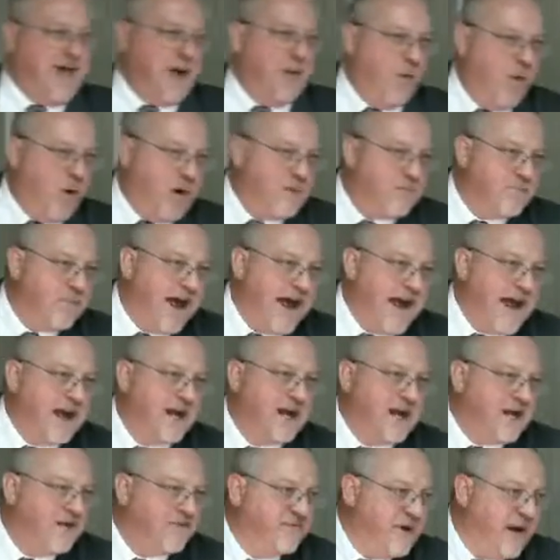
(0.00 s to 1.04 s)
to that one
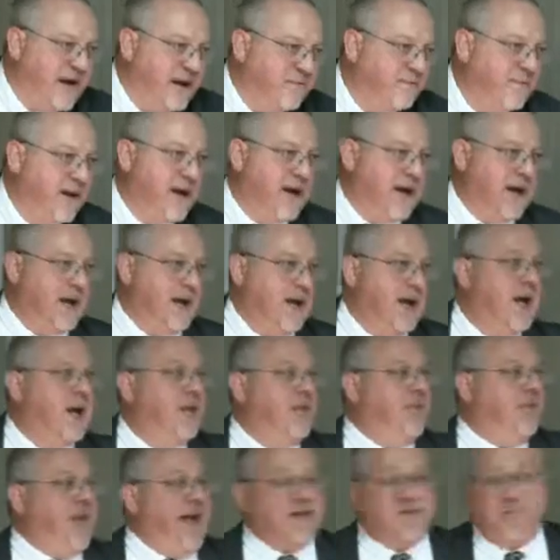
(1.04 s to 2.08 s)
man if need be.
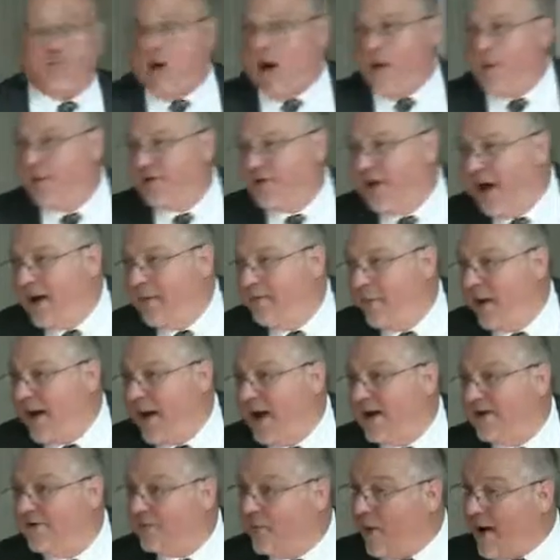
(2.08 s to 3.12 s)
That's why will take
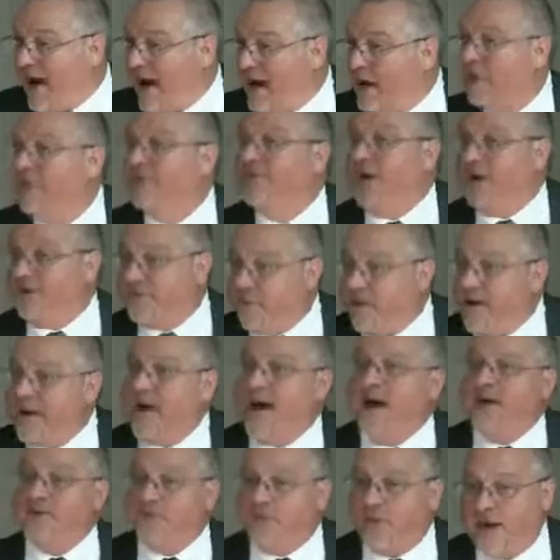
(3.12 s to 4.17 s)
place. Why? Because that's the way
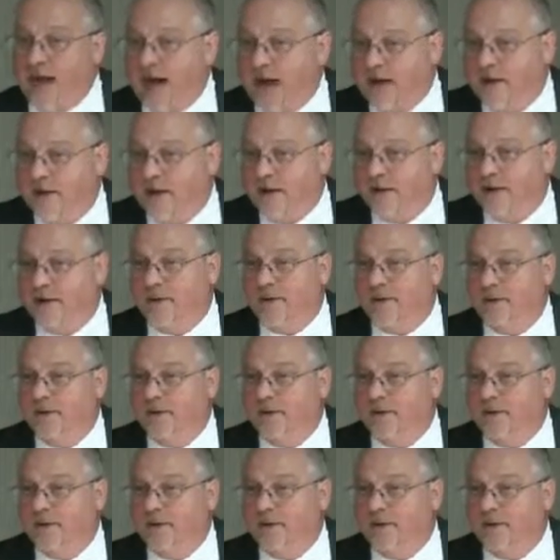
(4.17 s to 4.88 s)
God's ordained it.